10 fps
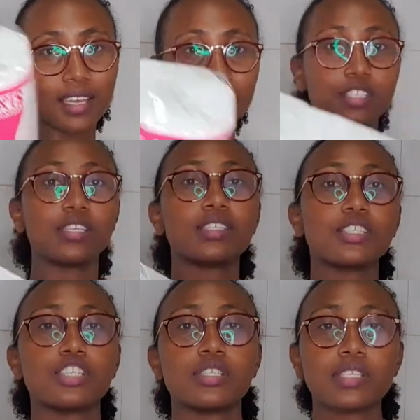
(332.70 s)
these
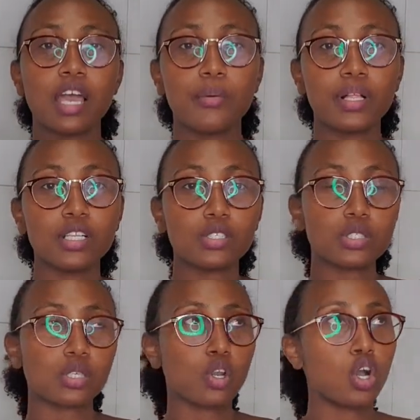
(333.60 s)
kitchen
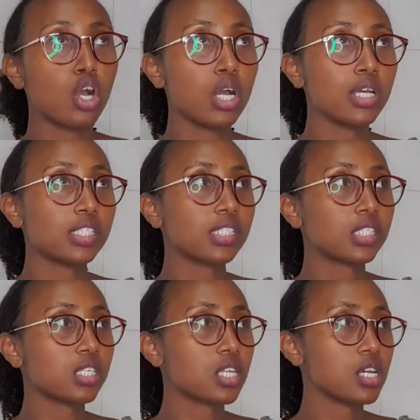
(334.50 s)
towels
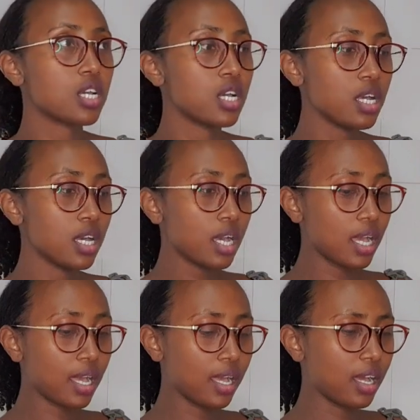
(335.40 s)
cost
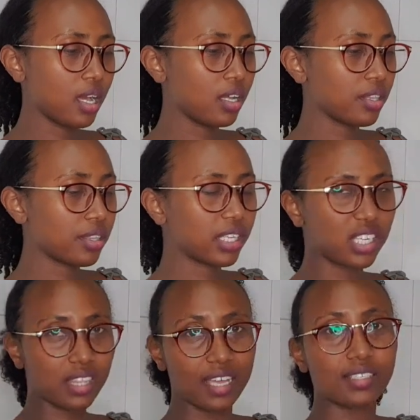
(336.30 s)

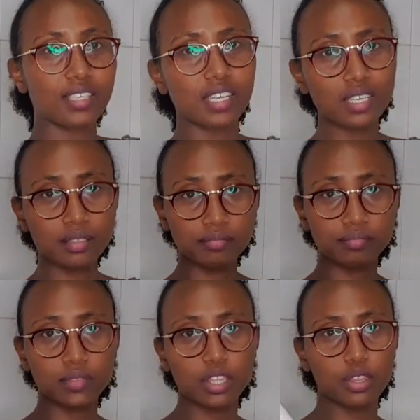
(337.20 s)
313.
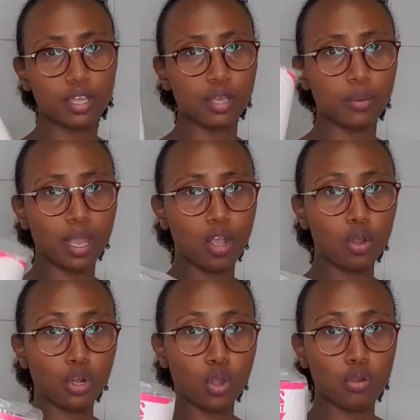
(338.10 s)
They were
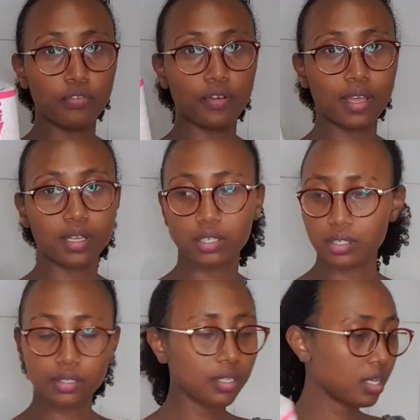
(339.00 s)
on offer
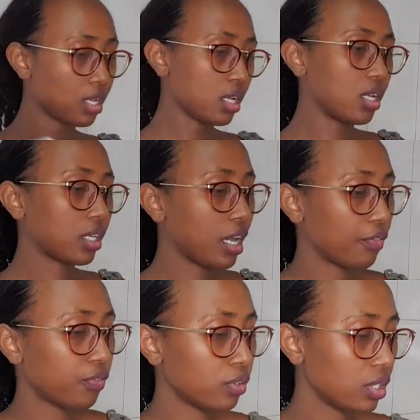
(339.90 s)
in
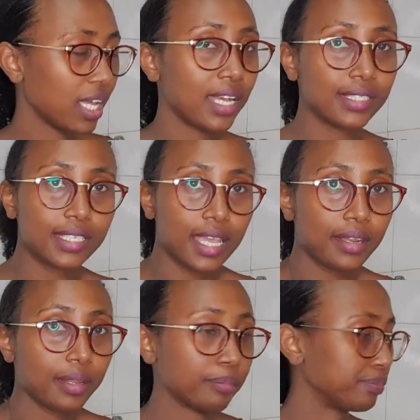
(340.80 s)
CARREFOUR, yeah,
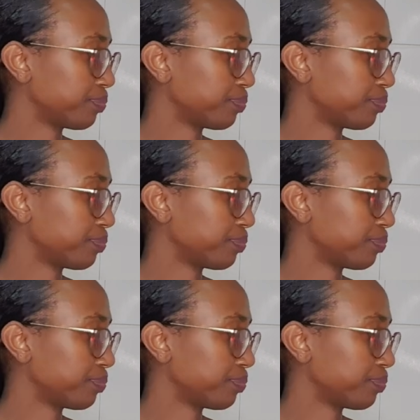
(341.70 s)
TRM.